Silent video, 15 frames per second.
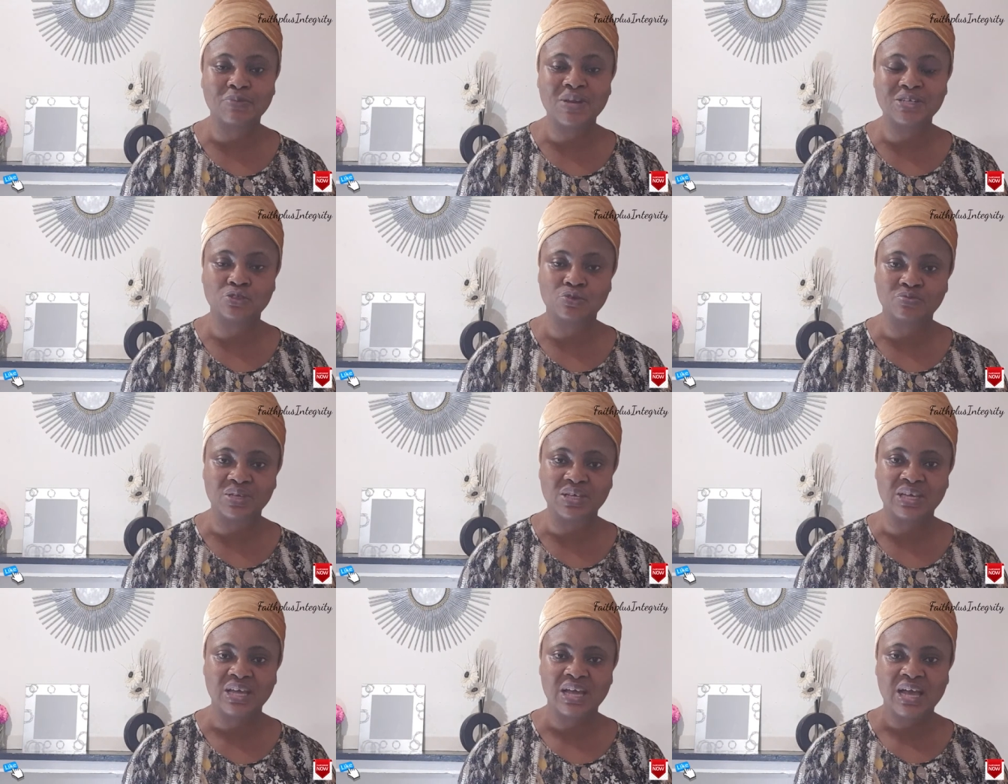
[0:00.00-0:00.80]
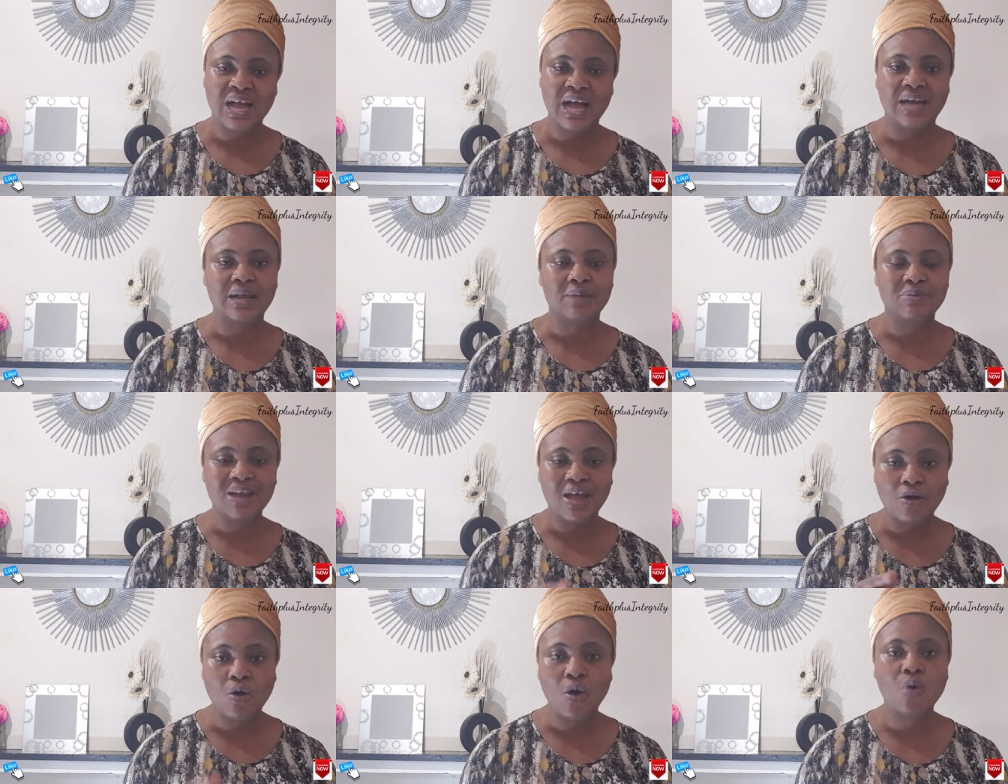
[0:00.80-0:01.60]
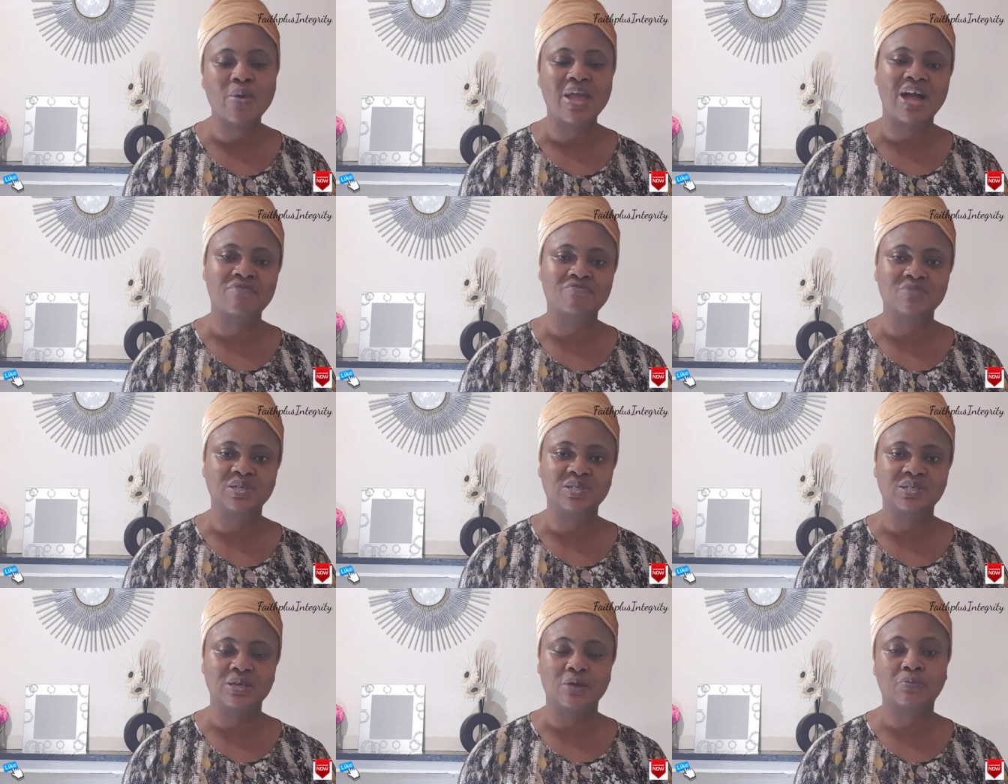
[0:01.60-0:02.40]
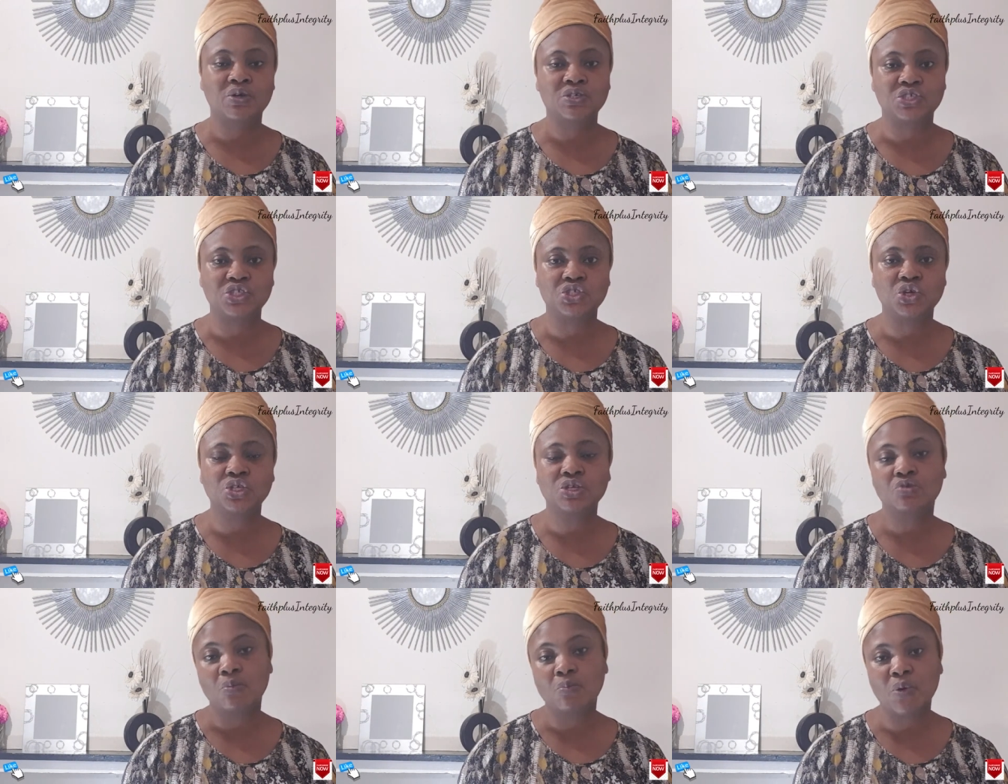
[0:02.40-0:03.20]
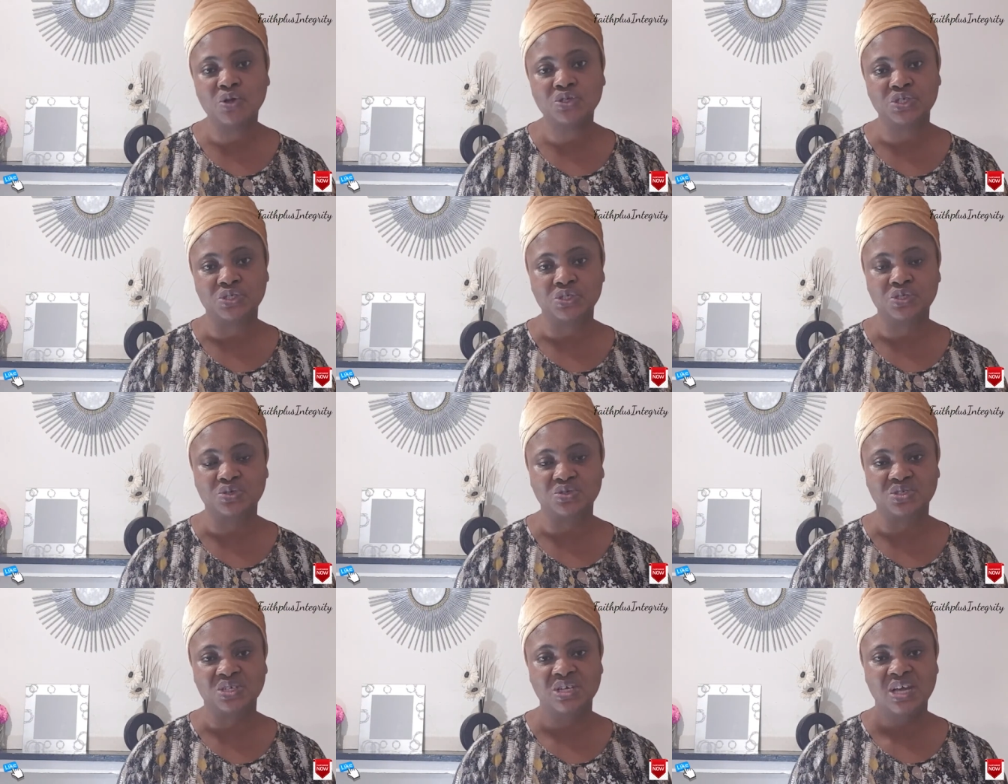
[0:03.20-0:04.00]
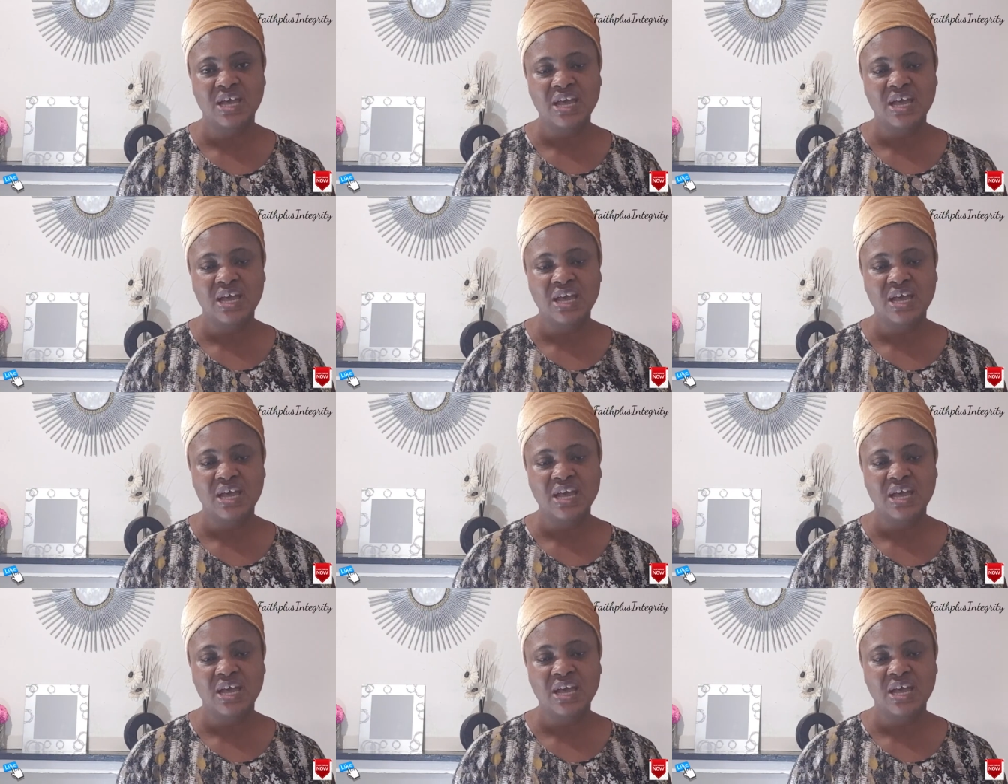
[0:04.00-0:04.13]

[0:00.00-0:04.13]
place to be. And I pray that God will have mercy upon his church. He will purge his church.